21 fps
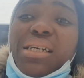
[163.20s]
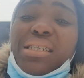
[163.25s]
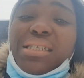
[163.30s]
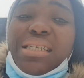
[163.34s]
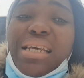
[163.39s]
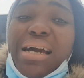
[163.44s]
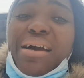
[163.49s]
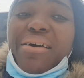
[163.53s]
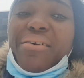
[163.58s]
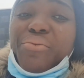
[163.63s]

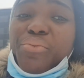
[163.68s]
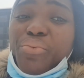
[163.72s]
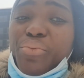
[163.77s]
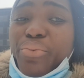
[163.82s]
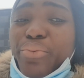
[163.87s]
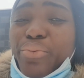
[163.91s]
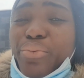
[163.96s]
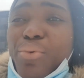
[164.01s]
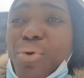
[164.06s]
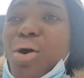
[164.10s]
they are
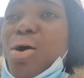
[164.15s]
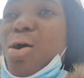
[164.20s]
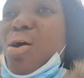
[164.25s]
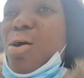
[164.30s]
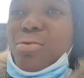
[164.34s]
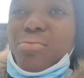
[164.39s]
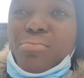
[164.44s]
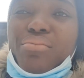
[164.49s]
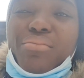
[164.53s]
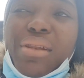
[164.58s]

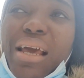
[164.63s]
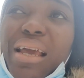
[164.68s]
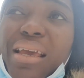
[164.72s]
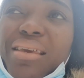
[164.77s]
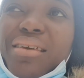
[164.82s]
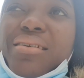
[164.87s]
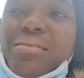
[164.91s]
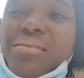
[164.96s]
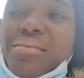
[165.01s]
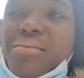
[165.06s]
like
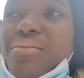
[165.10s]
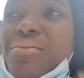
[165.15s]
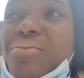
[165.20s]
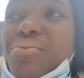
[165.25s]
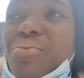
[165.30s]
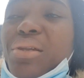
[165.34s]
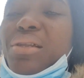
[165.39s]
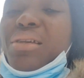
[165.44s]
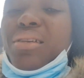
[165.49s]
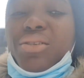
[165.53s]

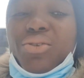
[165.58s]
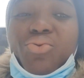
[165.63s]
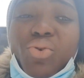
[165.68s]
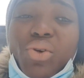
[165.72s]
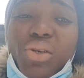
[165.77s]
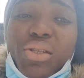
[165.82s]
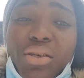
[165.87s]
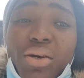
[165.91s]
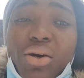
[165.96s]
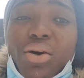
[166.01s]
really
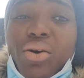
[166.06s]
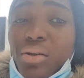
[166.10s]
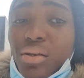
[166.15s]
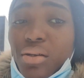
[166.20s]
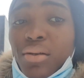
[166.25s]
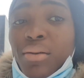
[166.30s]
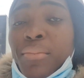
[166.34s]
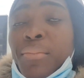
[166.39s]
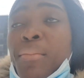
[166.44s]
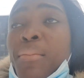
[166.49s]
strict
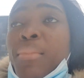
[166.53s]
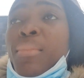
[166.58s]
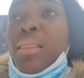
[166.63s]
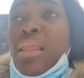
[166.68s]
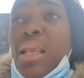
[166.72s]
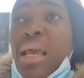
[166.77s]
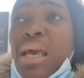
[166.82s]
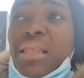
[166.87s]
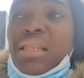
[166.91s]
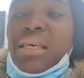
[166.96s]
on
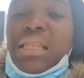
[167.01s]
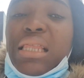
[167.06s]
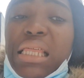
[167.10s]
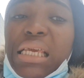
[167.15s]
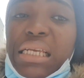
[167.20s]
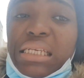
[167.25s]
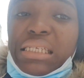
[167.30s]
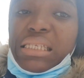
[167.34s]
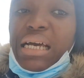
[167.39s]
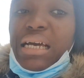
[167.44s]
the
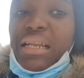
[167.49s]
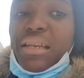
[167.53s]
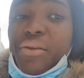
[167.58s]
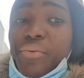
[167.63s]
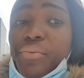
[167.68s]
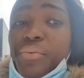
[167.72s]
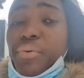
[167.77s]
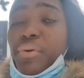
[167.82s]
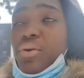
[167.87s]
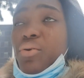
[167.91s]
things that they
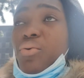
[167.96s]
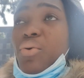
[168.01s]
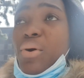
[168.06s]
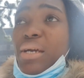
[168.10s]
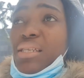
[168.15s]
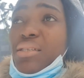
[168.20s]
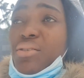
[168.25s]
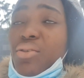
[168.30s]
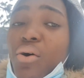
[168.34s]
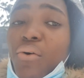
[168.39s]

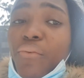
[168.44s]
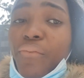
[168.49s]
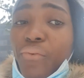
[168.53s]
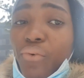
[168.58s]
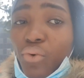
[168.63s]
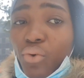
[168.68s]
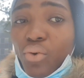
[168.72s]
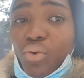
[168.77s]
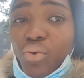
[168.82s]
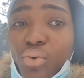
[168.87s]
request of
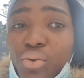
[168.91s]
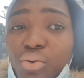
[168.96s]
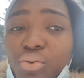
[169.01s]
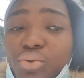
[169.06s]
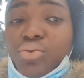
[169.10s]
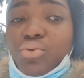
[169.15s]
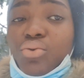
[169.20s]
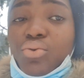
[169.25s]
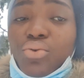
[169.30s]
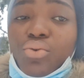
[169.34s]
you
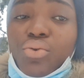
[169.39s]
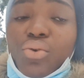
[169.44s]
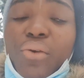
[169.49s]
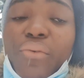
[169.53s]
to do.